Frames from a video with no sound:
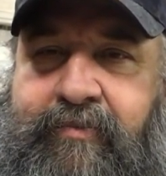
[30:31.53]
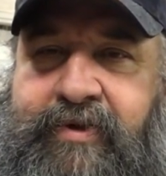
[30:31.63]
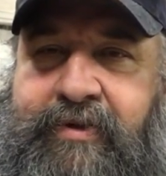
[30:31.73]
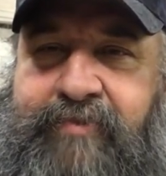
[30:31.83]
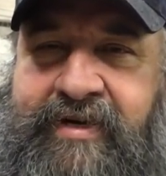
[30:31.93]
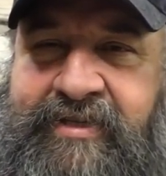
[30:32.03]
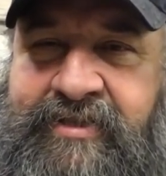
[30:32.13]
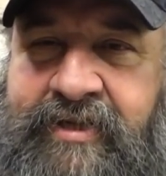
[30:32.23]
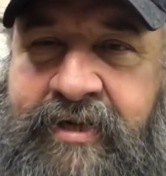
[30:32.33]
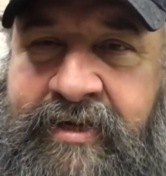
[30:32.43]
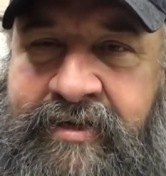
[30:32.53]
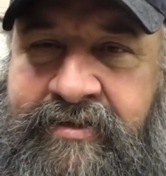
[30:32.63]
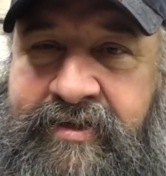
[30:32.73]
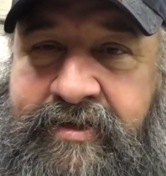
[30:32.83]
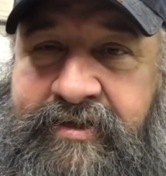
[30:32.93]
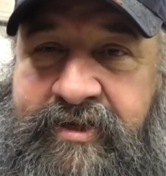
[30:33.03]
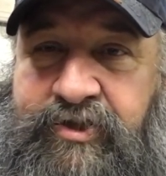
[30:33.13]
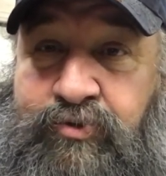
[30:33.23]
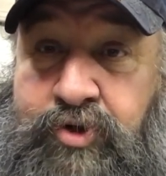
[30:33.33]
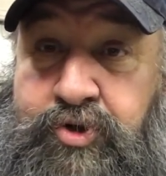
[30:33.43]
But the biggest thing is, is it
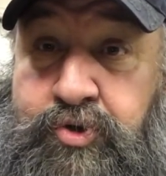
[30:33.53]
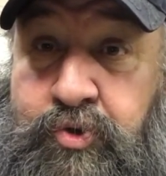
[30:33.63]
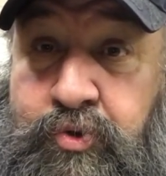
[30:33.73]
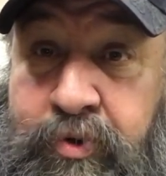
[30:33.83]
true?